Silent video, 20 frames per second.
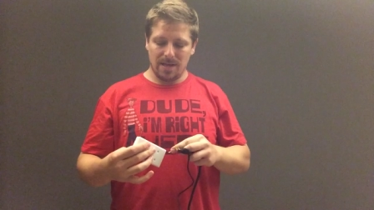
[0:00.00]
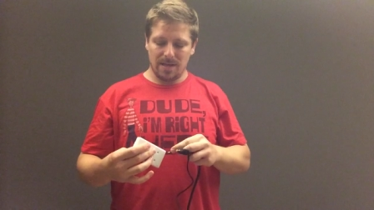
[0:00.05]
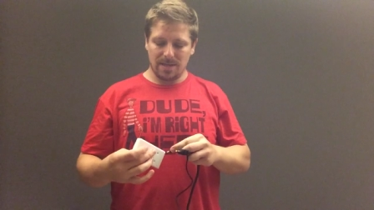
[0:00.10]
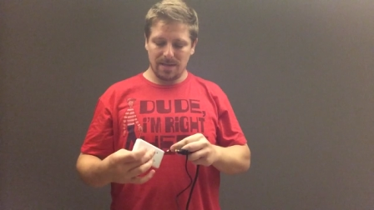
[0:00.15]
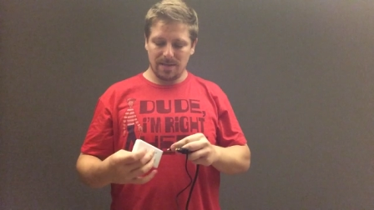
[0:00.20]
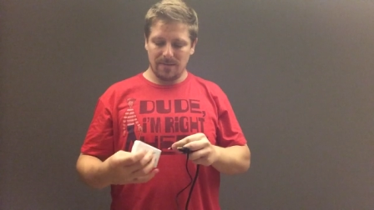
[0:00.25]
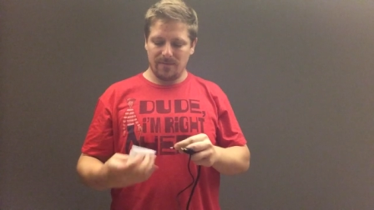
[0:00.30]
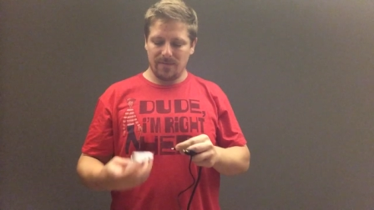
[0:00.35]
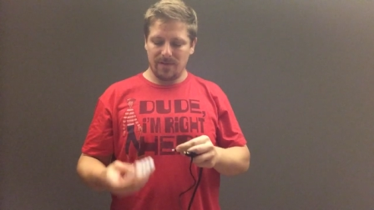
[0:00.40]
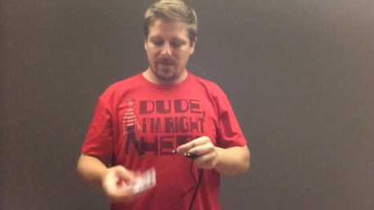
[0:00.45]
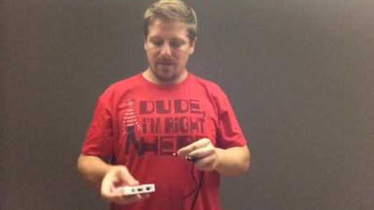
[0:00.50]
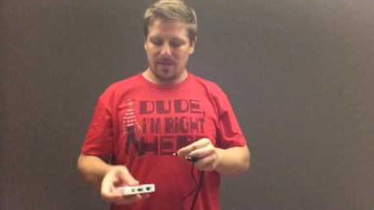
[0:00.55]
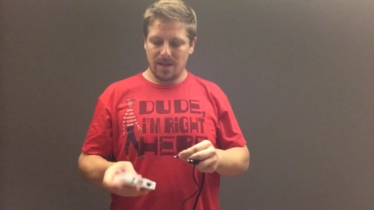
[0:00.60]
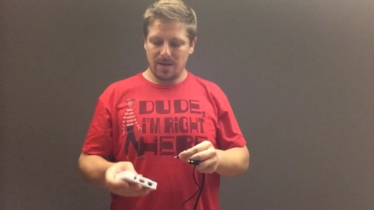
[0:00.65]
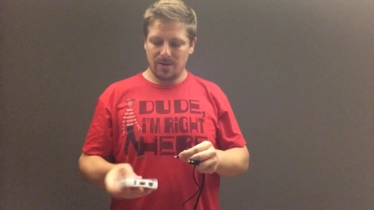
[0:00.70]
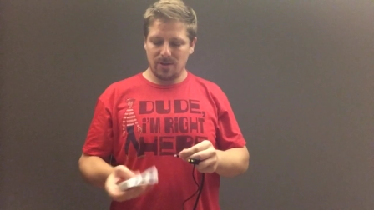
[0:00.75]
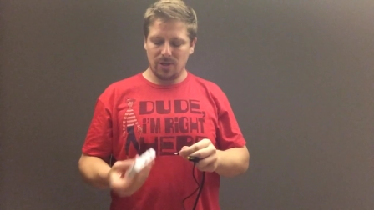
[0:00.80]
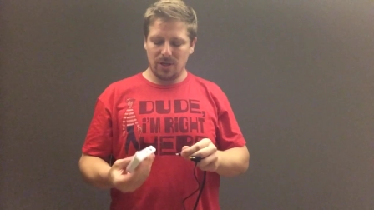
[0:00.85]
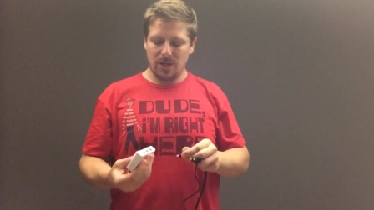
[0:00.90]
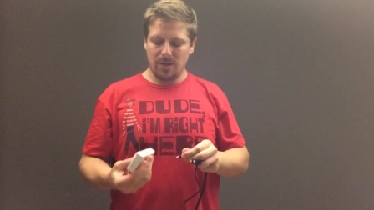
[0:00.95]
It doesn't feel
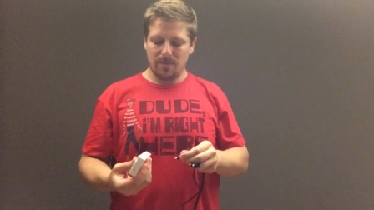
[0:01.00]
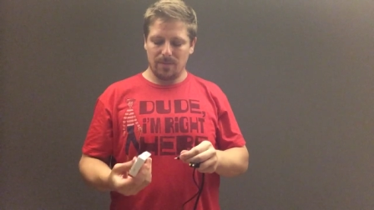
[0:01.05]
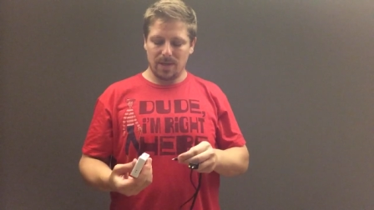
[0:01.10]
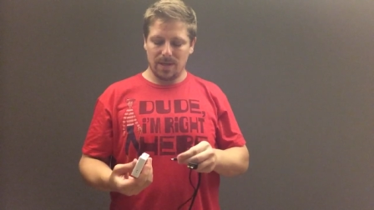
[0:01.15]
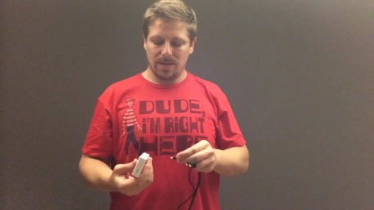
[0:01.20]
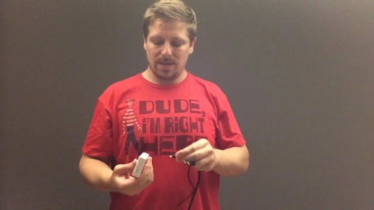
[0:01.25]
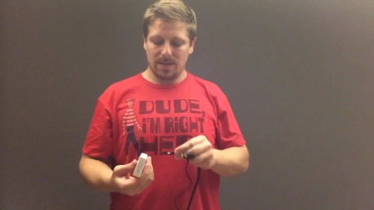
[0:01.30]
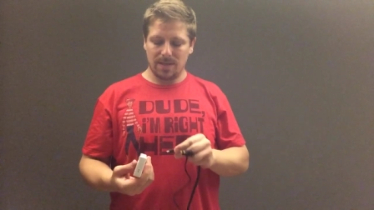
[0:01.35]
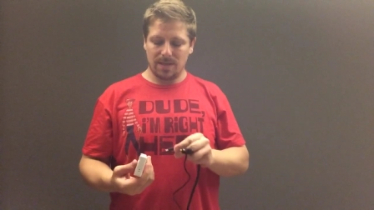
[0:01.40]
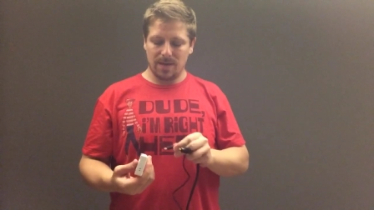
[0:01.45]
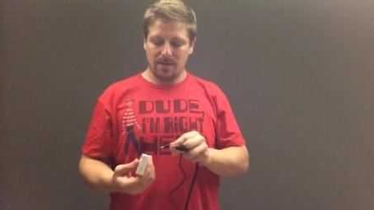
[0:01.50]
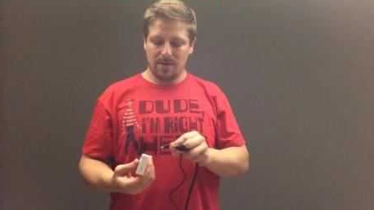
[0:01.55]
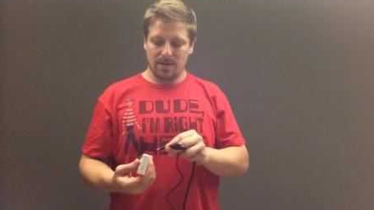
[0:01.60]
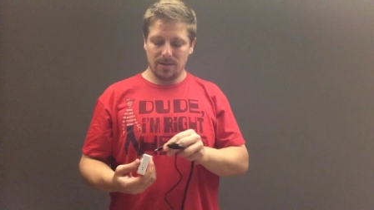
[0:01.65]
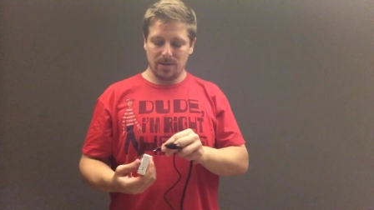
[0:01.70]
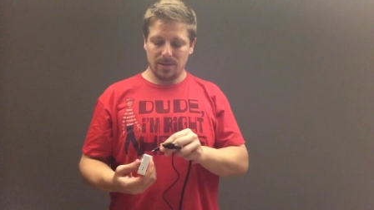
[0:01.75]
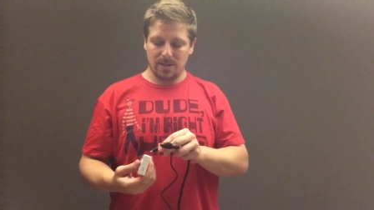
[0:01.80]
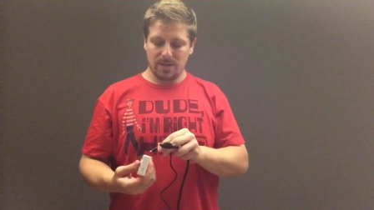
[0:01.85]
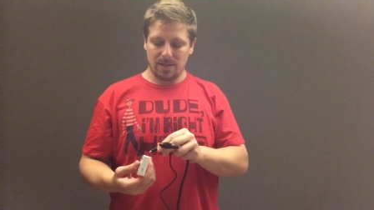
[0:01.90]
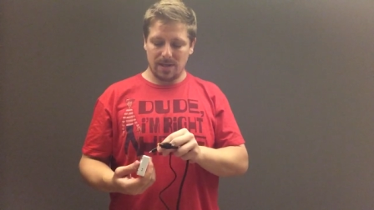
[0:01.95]
that cheap necessarily,
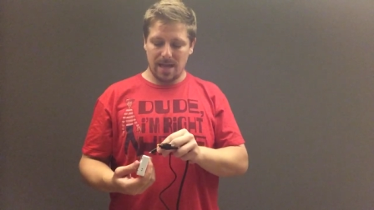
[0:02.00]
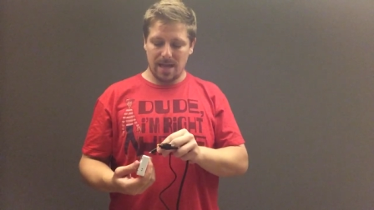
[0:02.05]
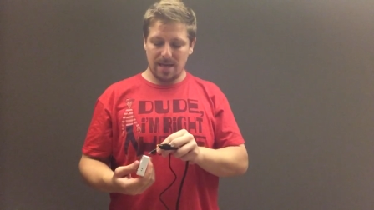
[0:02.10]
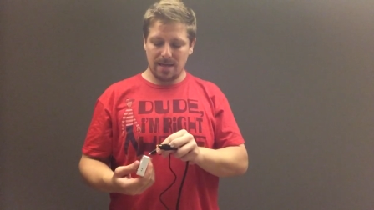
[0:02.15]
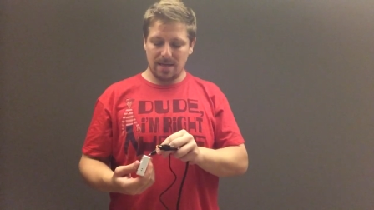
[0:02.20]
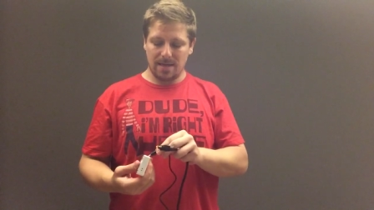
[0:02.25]
it's just light.